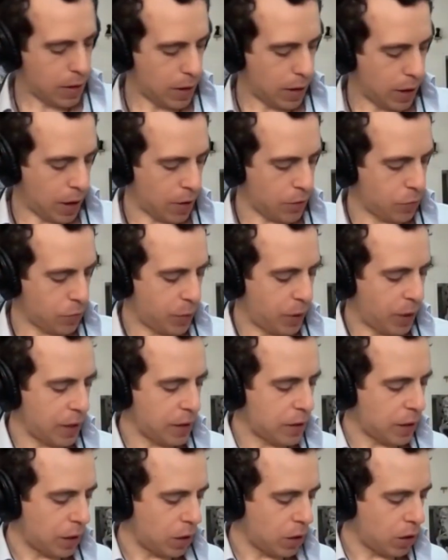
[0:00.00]
I've
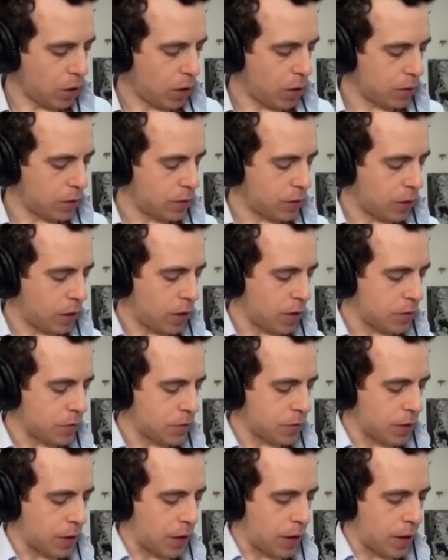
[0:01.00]
played a lot
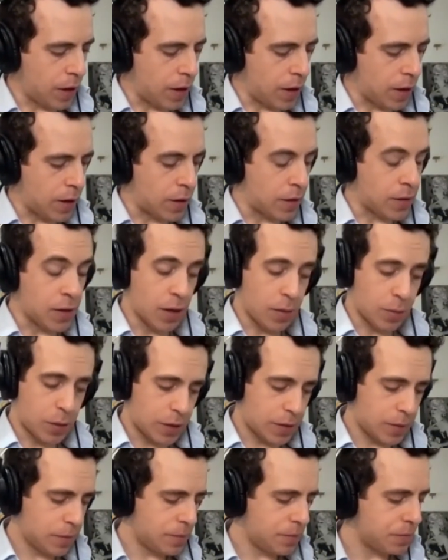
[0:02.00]
of
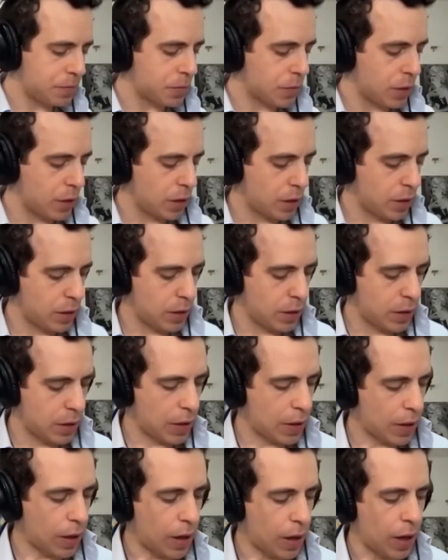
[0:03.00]
Yaman,
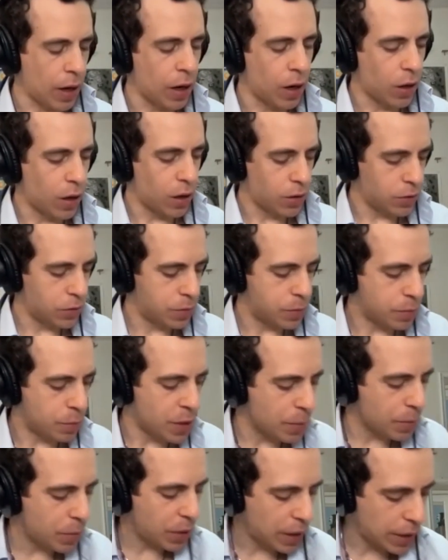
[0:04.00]
a lot of
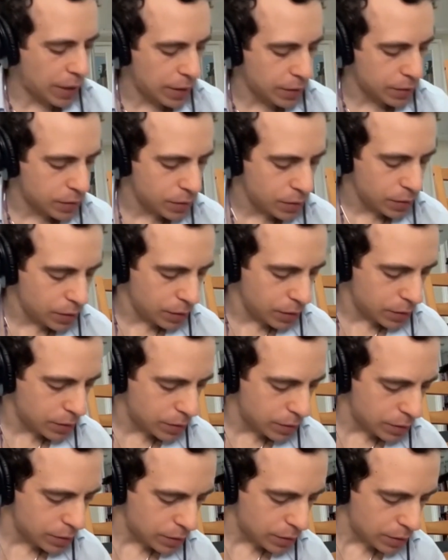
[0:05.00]
Bimpalasi,
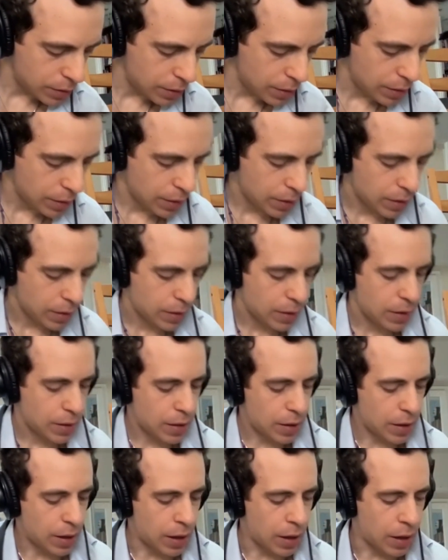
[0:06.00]

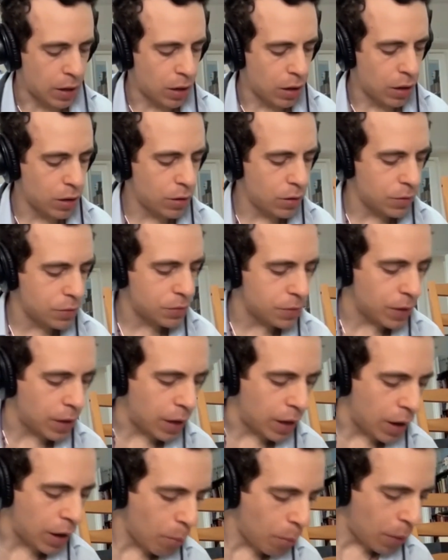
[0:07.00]
a lot of
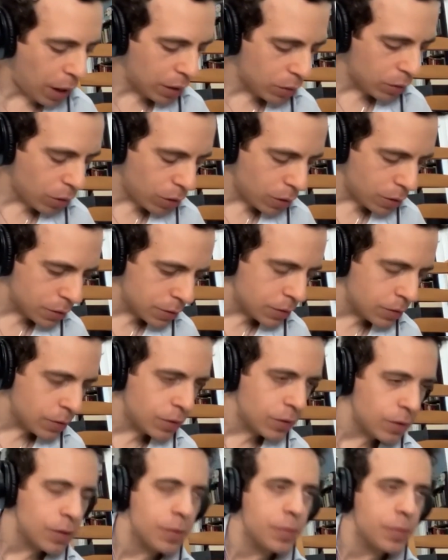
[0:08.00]
Malkons,